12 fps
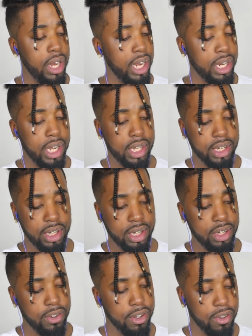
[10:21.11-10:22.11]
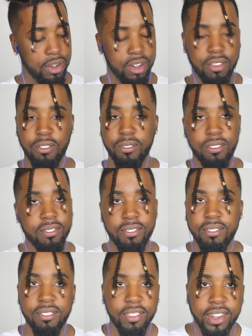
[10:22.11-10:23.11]
And I guess, you know,
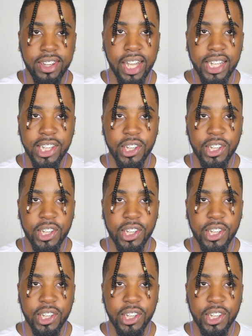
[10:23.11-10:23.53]
they